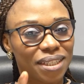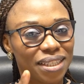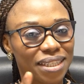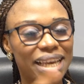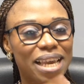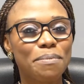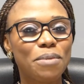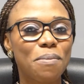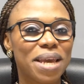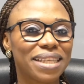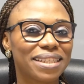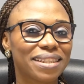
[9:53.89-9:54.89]
Take a
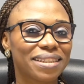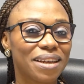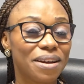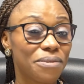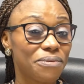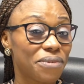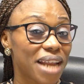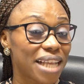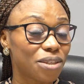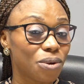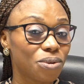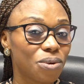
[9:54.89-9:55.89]
moment,
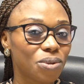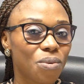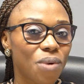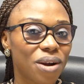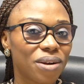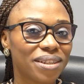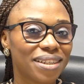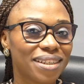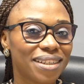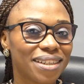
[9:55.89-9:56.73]
reflect on those words.